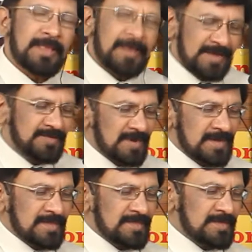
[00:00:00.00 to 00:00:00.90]

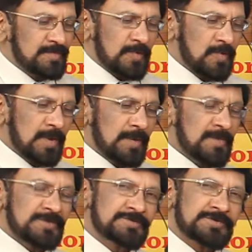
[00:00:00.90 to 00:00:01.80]
Actually, this program
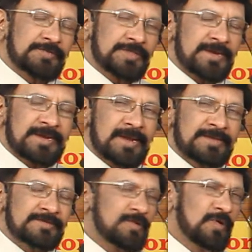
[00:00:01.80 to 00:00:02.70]
consists of 30
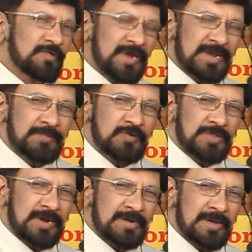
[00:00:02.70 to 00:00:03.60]
lines. Don't worry about
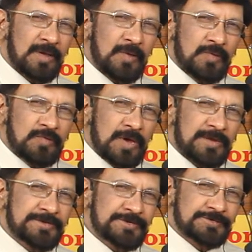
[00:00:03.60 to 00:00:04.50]
that. You are
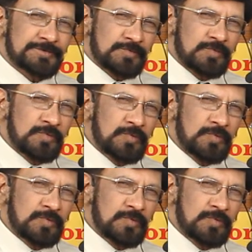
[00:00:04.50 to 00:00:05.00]
just 2